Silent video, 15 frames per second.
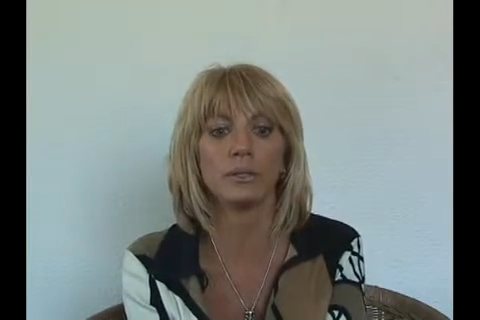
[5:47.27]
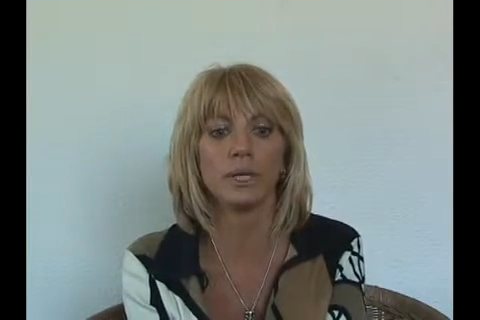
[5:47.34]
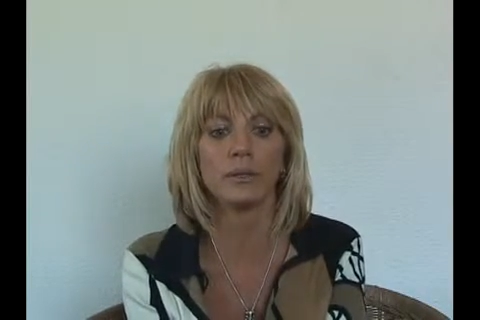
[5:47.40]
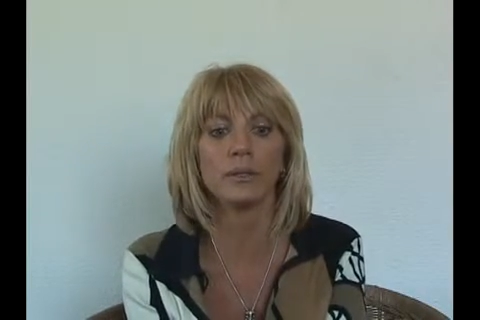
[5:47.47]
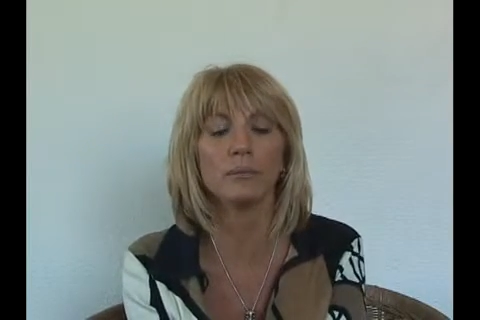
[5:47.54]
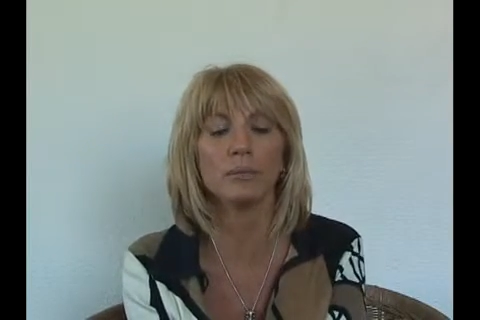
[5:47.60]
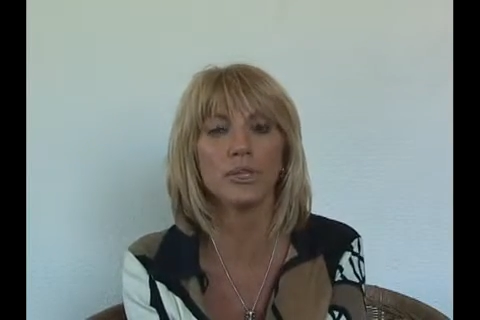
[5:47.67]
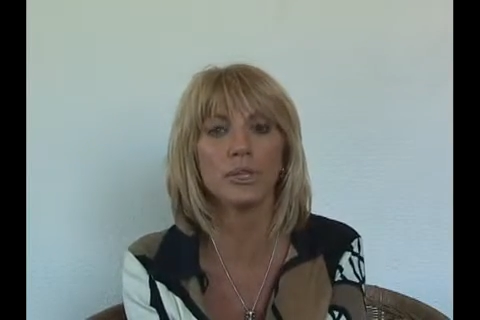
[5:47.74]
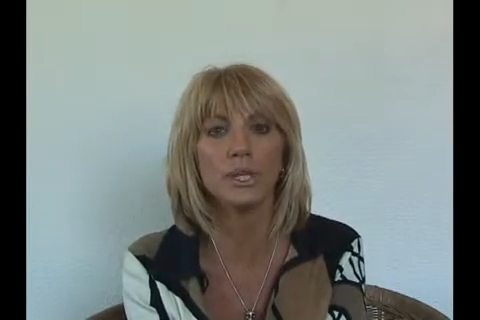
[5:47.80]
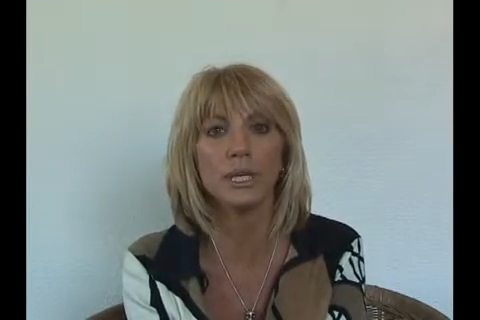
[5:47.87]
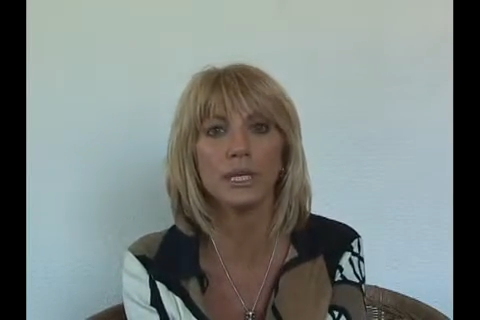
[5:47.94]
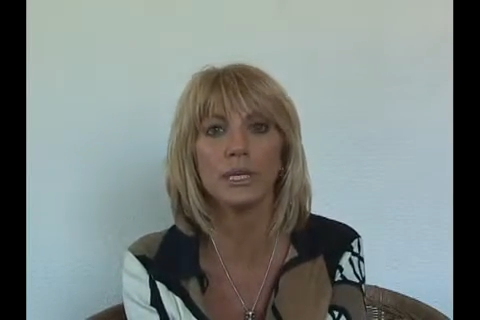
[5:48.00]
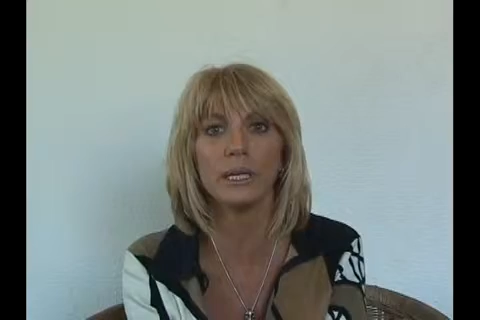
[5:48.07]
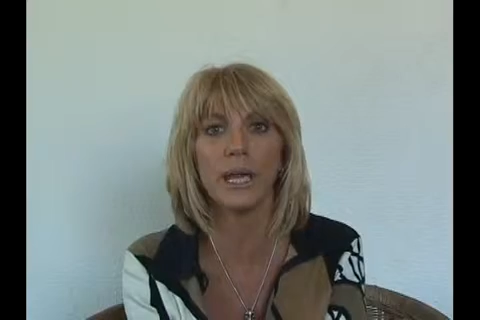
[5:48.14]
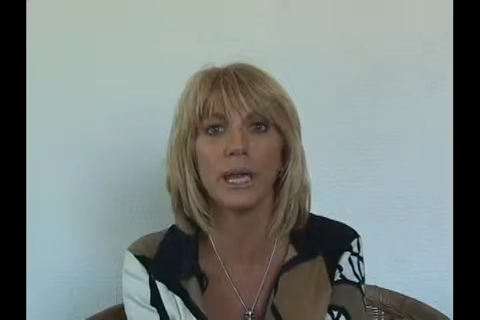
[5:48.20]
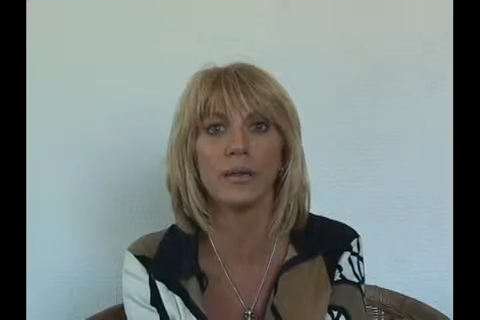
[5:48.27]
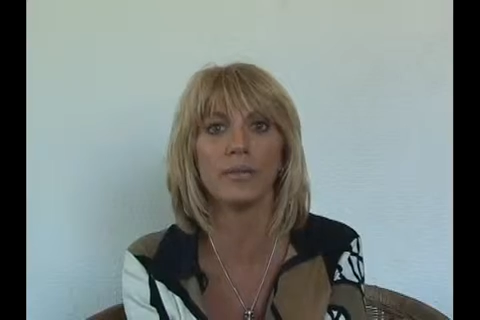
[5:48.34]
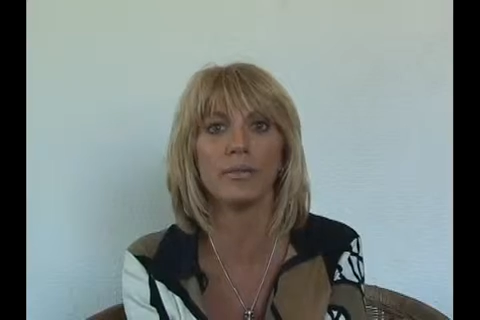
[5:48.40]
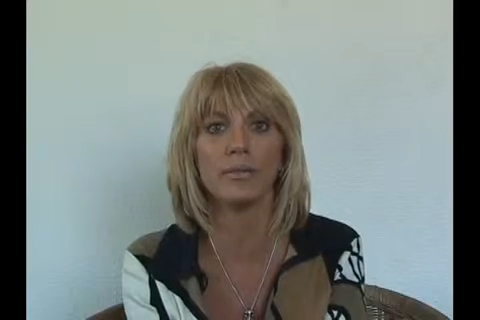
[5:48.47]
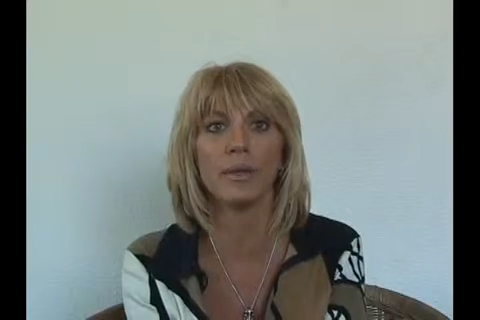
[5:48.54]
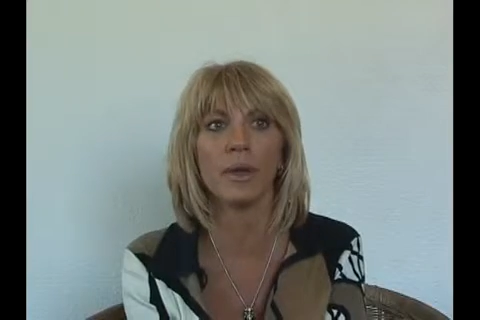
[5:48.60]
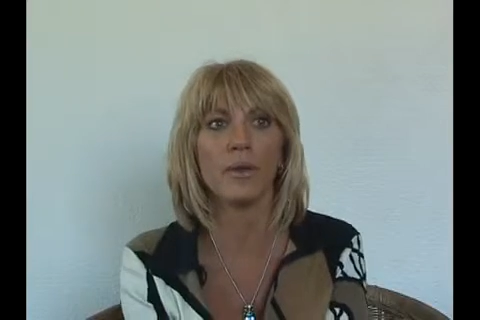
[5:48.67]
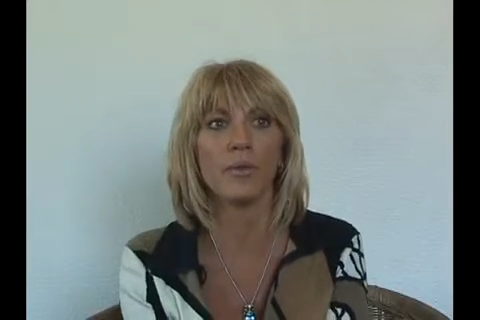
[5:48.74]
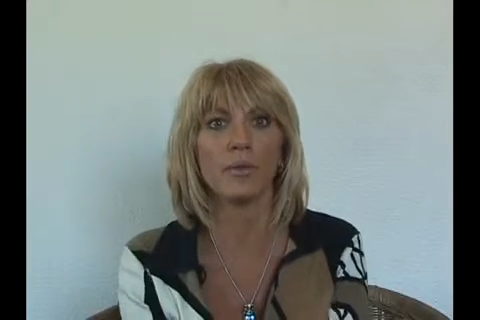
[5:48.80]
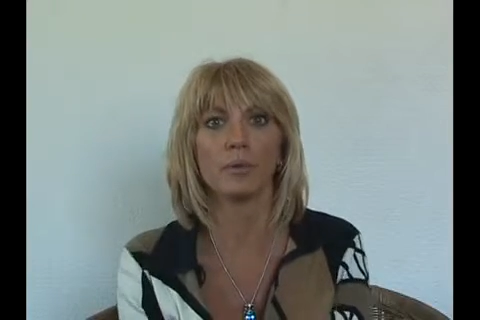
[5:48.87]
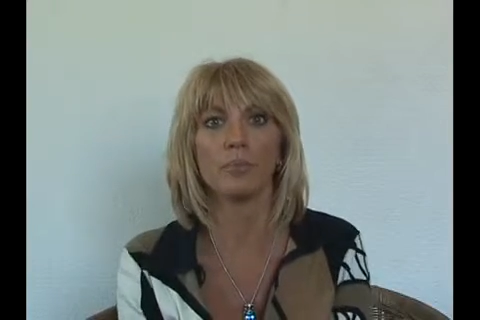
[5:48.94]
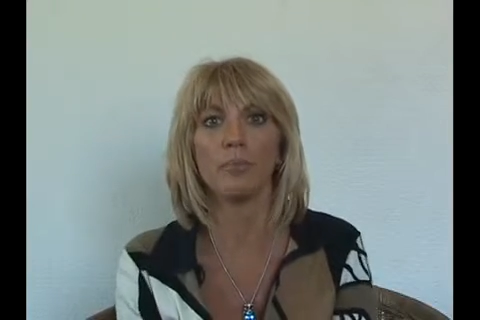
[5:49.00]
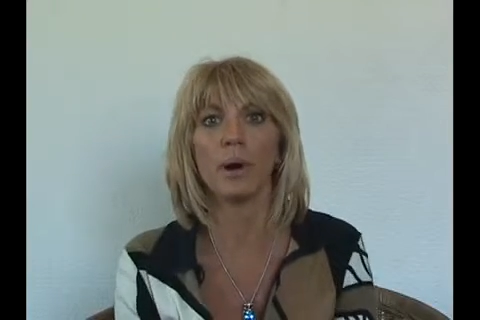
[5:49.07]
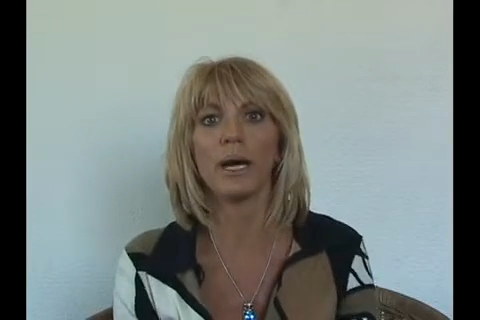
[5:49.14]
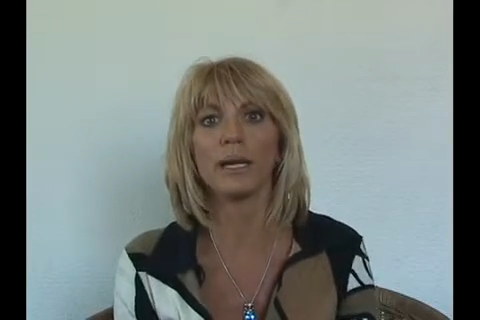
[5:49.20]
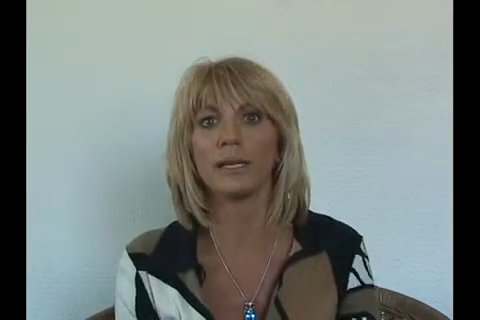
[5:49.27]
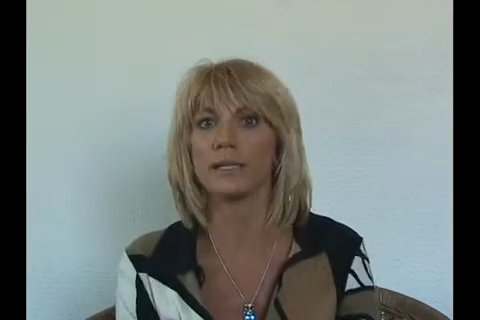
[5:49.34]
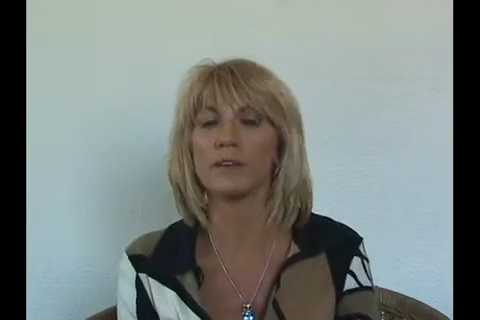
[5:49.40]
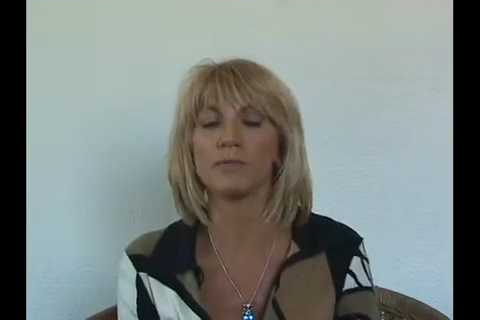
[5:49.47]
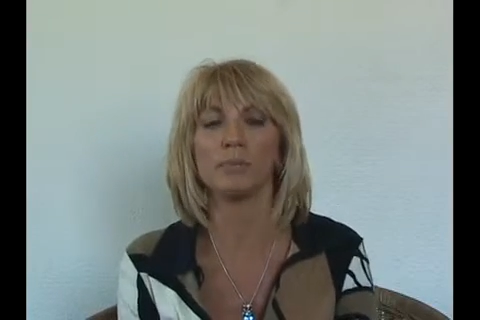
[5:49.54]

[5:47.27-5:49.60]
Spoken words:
get the machine, and their bodies